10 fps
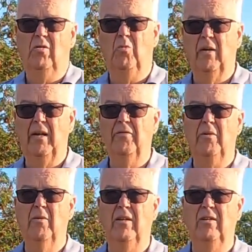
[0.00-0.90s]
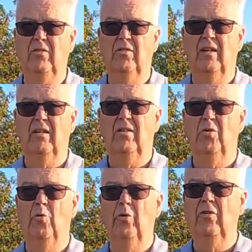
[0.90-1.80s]
what everyone has
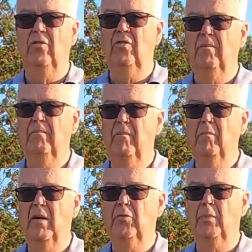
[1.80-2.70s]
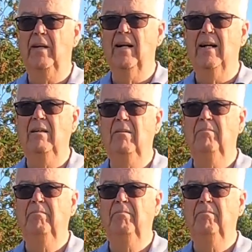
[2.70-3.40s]
thought must be done,